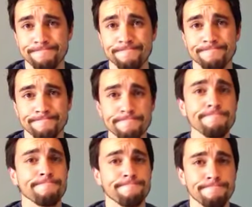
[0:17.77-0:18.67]
Mm-hmm.
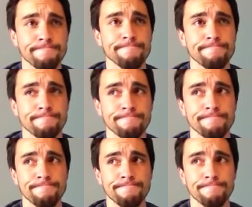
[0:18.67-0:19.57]

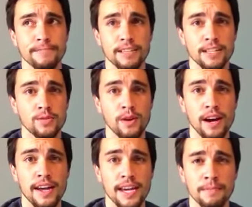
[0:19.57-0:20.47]
That's where
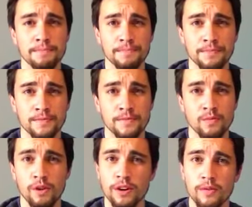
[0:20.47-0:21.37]
I am.
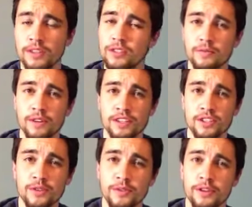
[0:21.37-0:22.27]
Where? What's? What's?
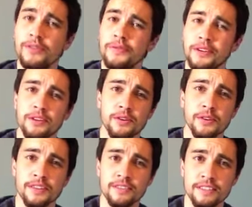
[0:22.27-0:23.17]
Your, what are you? What are you
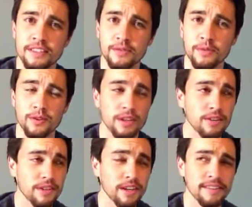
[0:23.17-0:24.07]
doing in the world
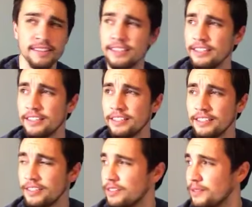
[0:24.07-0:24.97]
out there?
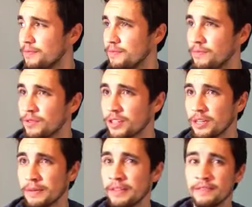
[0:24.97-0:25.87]
Are you, you
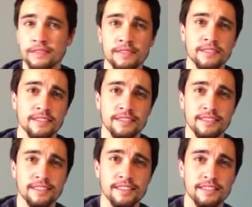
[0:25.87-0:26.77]
sleeping?
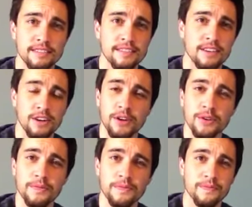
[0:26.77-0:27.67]
Are
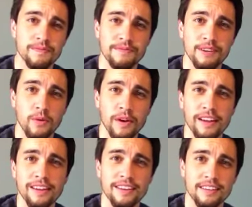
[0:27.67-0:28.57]
you
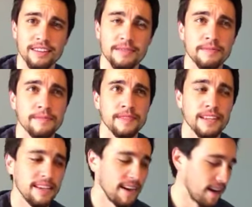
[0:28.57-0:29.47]
awake?
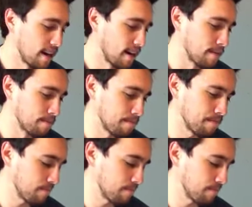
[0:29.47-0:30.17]
Um.